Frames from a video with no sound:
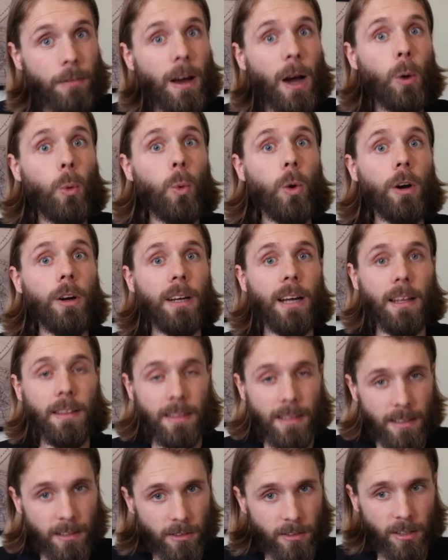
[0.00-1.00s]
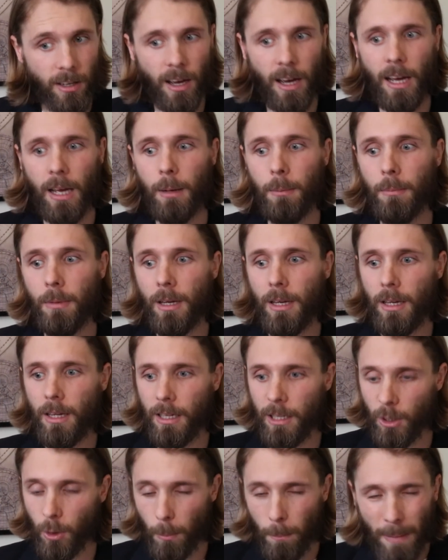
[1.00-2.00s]
at work at this time.
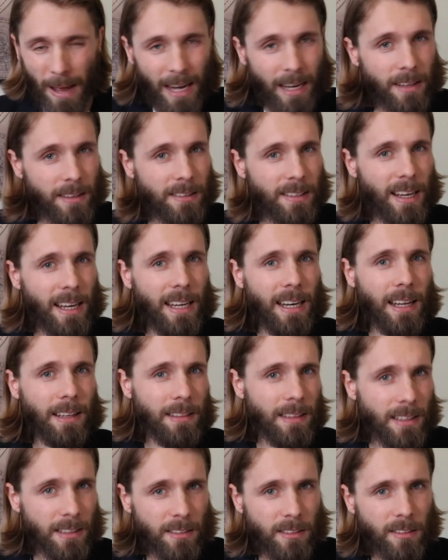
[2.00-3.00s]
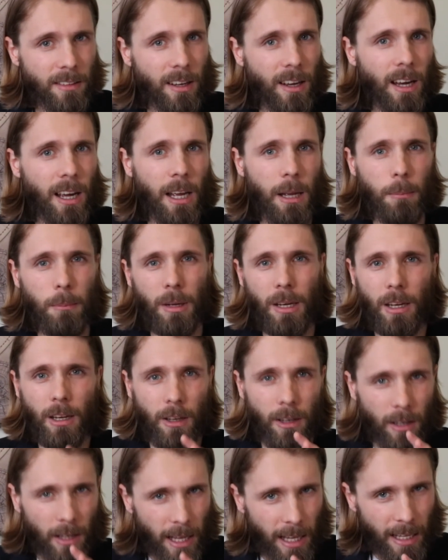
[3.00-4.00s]
You know, meditate at this time,
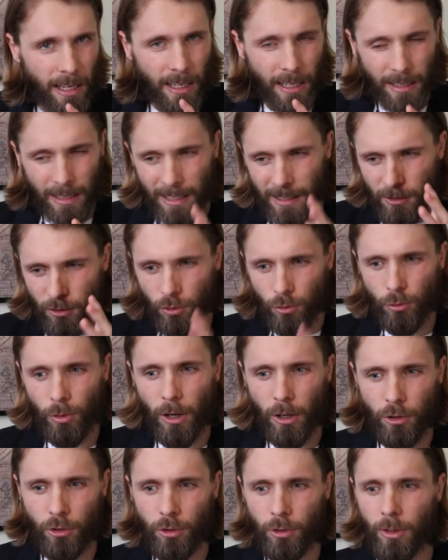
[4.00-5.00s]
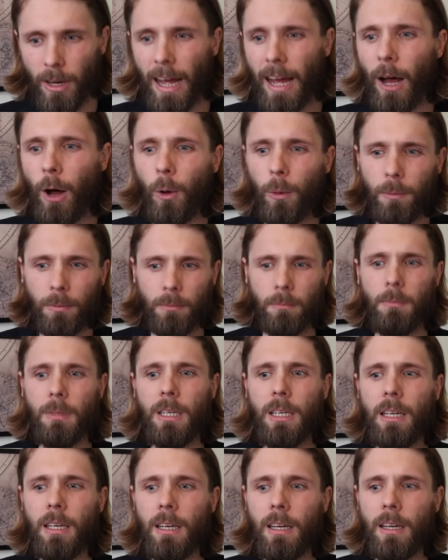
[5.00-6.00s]
and this structure helped
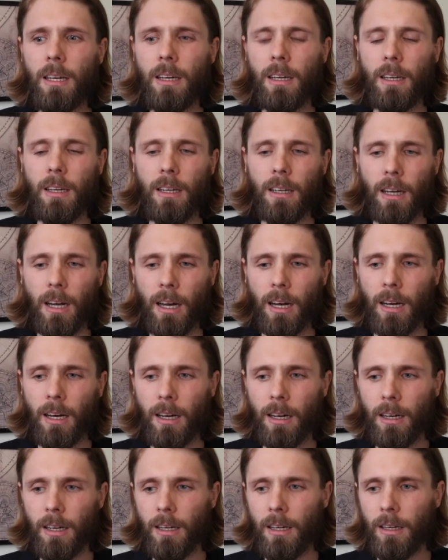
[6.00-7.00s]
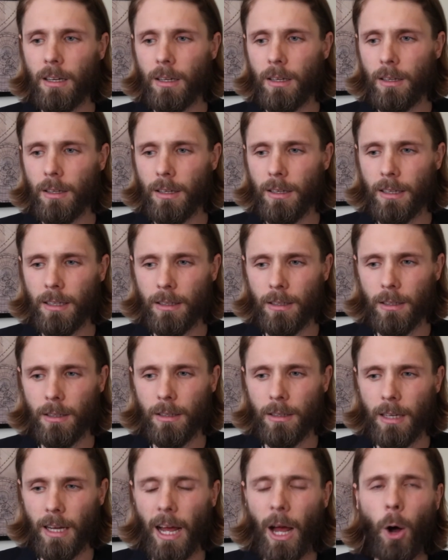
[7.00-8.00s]
me, uh,
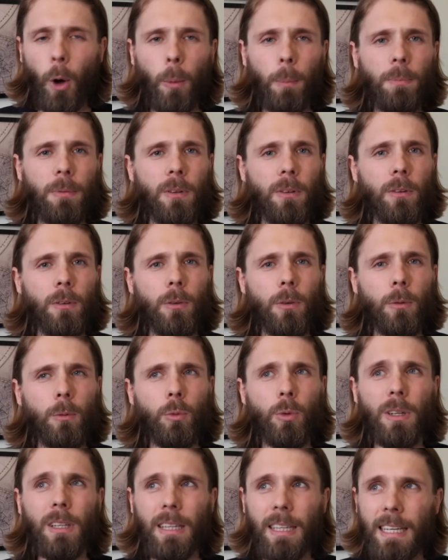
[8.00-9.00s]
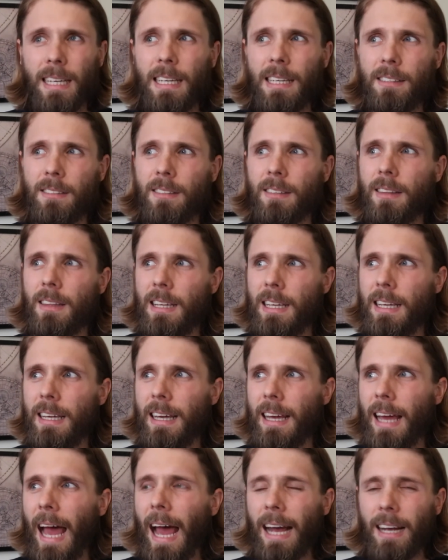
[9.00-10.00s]
helped release
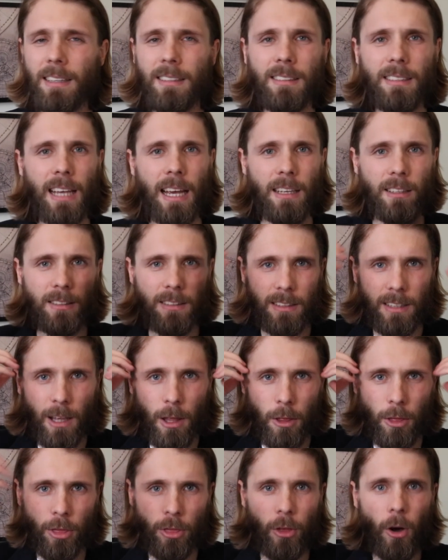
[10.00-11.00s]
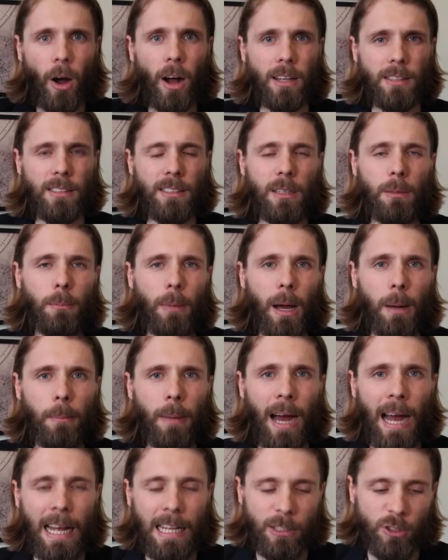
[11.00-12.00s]
the excess thoughts in my
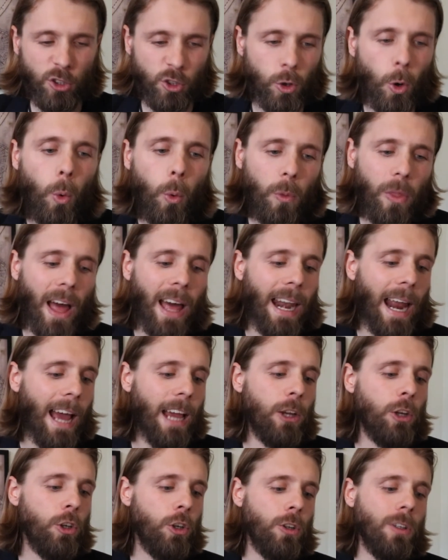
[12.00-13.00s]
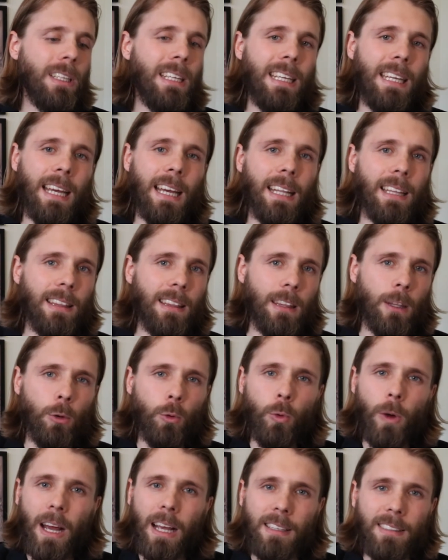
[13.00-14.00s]
mind so that I could get the
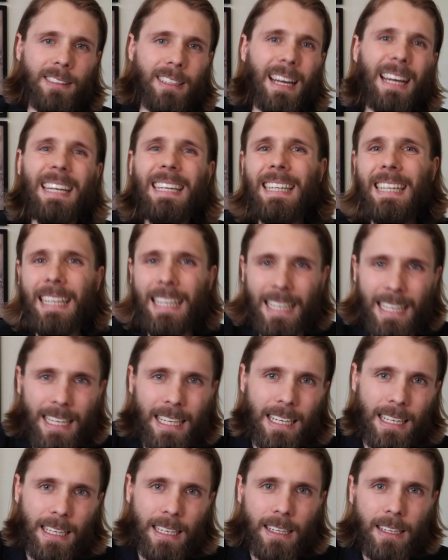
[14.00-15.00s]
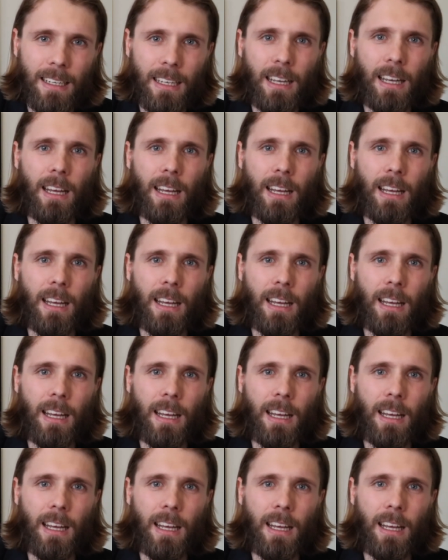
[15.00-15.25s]
rest I needed,